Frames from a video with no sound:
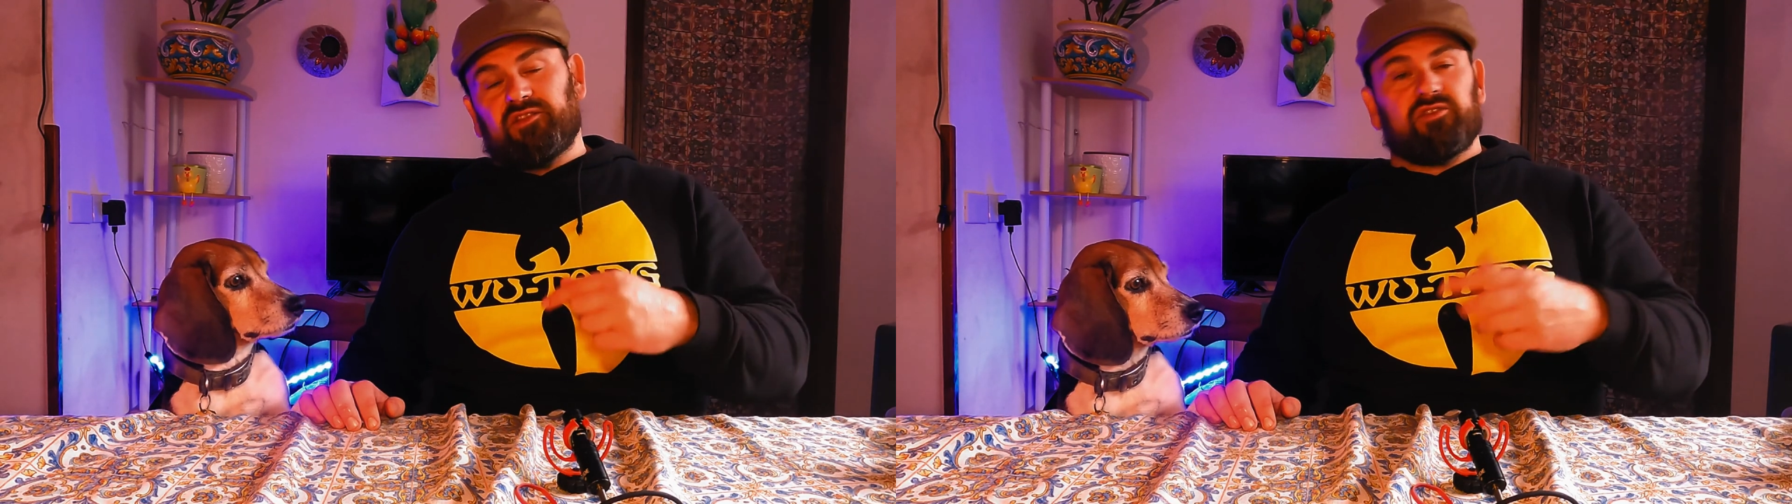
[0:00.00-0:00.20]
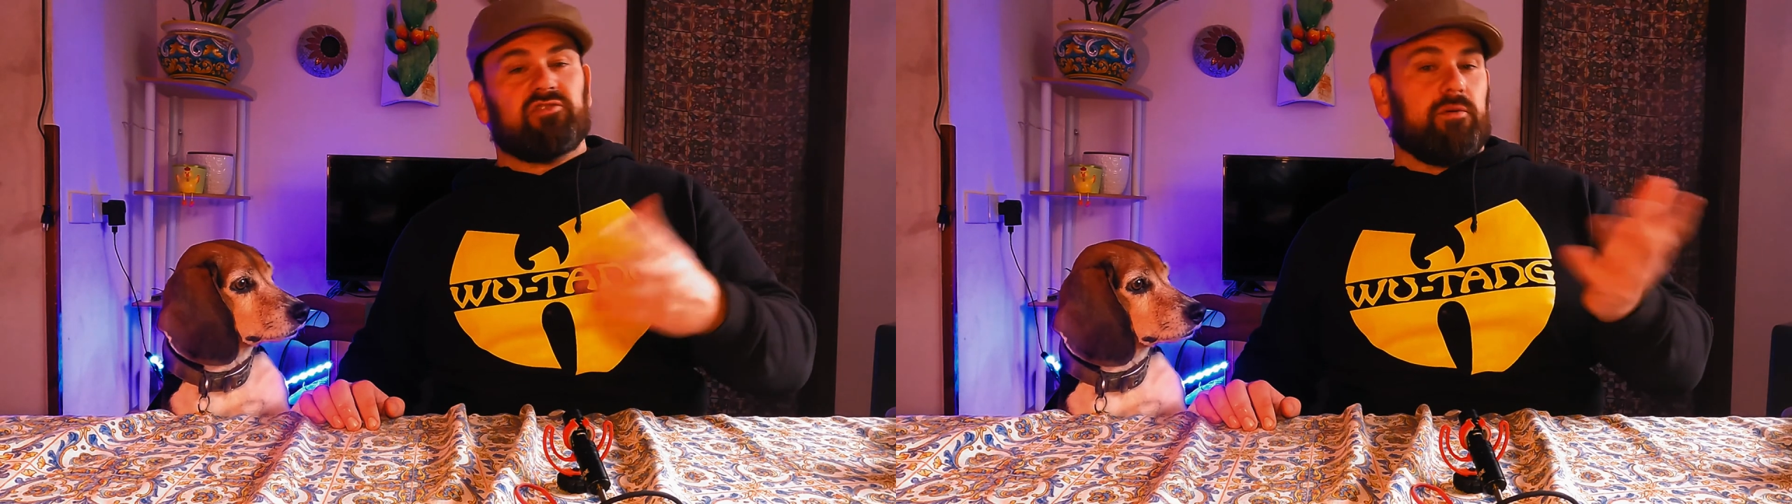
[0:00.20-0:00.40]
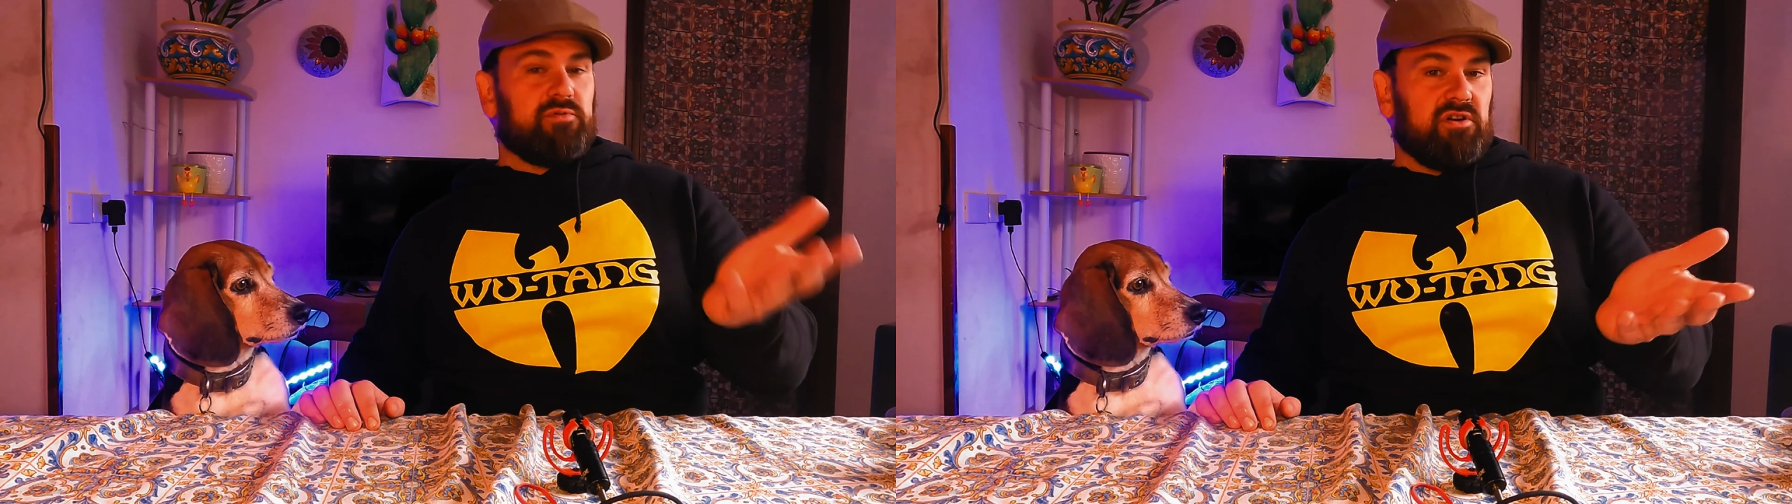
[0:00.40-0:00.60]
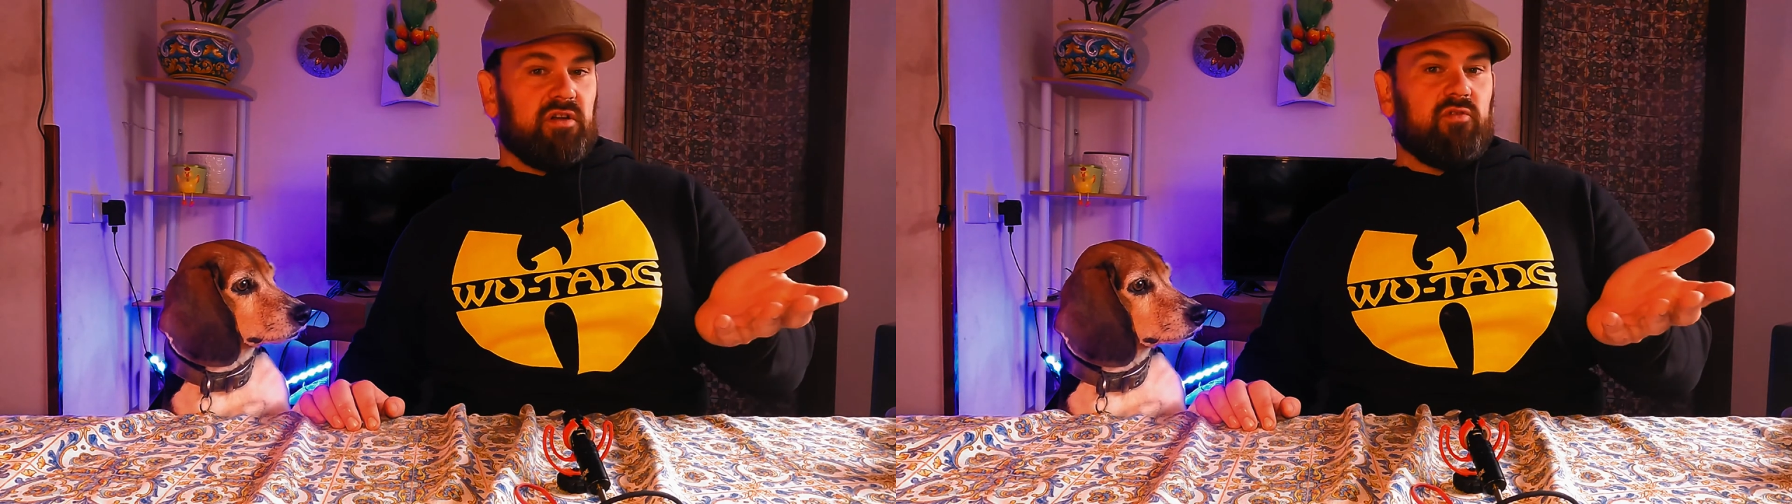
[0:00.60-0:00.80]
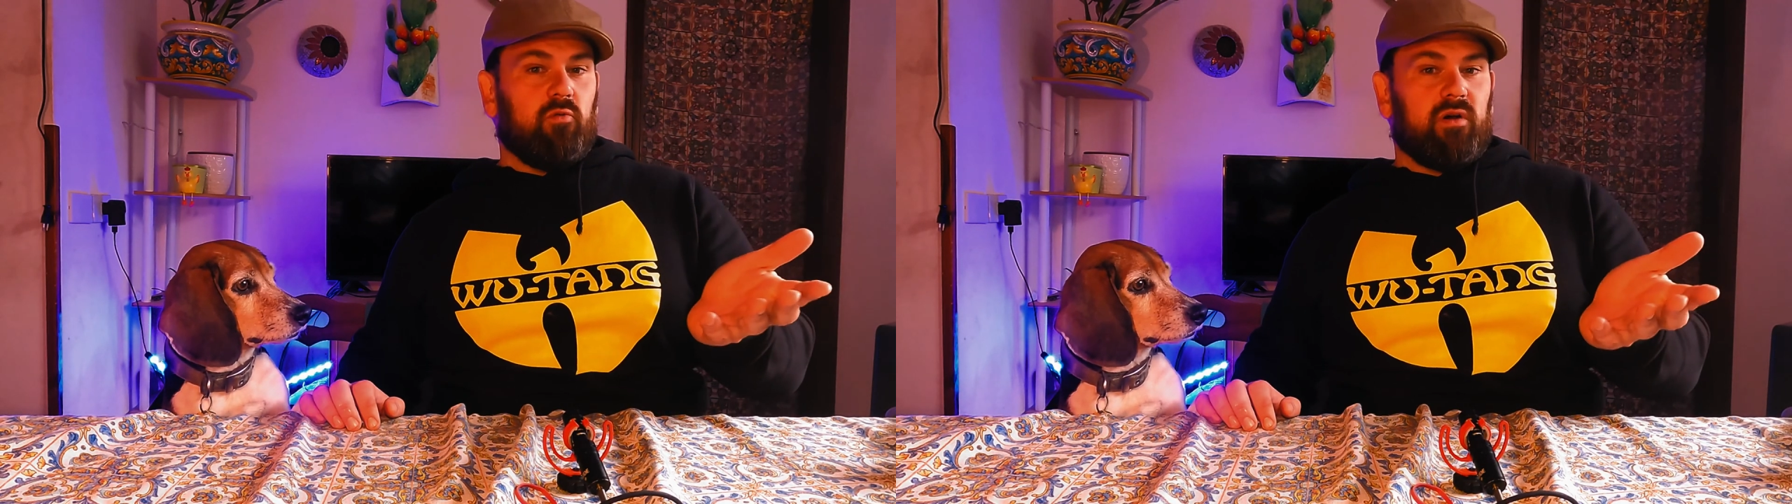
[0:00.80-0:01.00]
the description
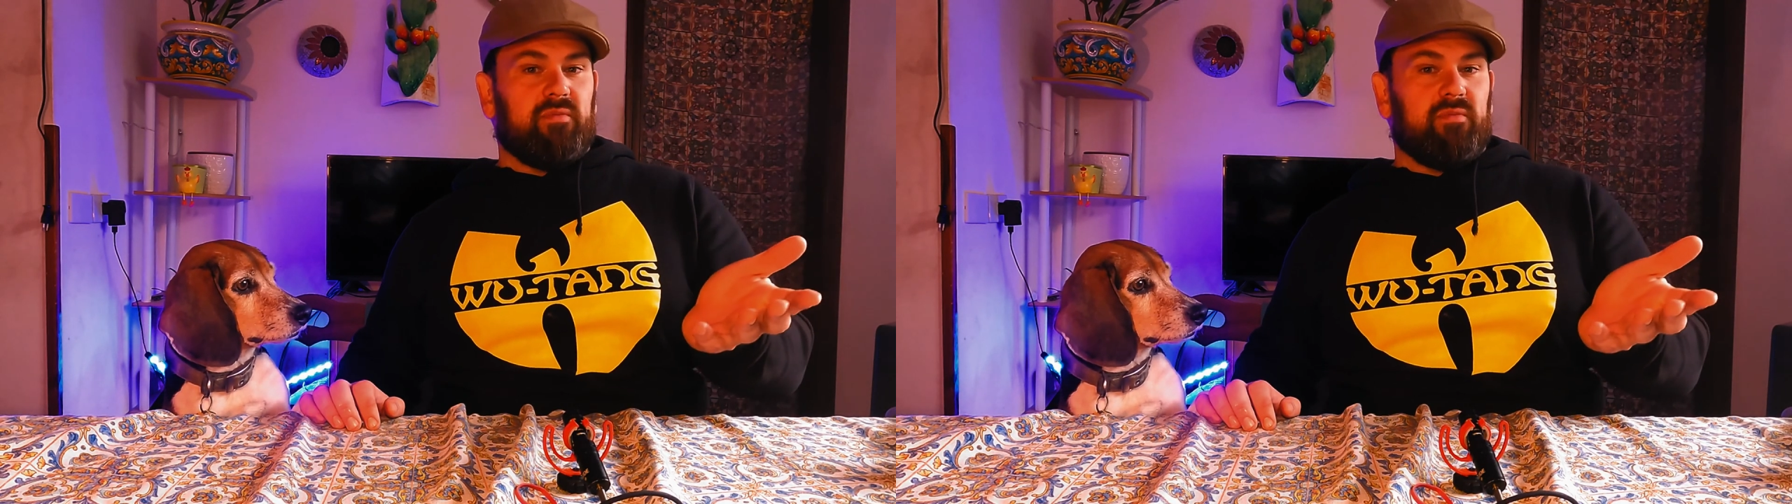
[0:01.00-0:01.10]
if you want to